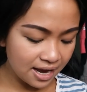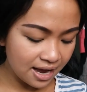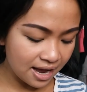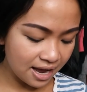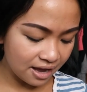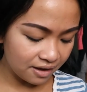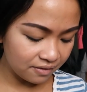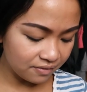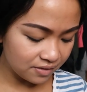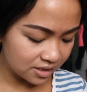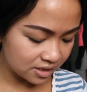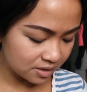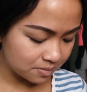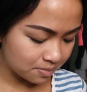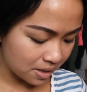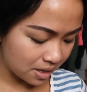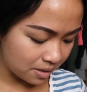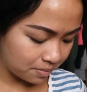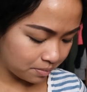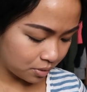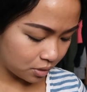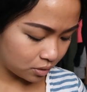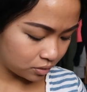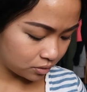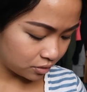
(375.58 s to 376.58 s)
I have is by
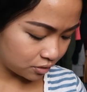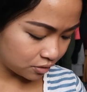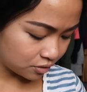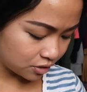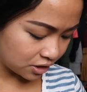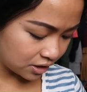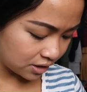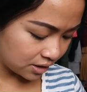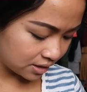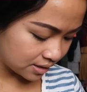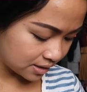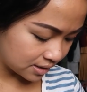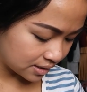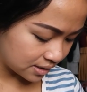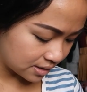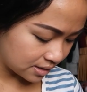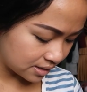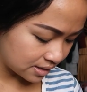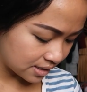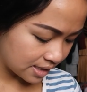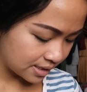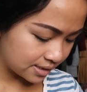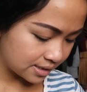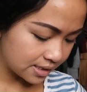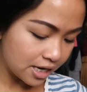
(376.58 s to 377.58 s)
Polo Jeans in a
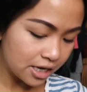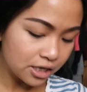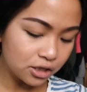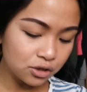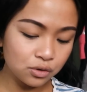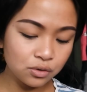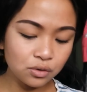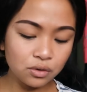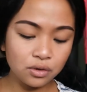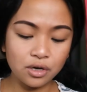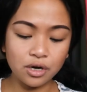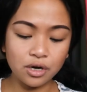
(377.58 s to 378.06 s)
size extra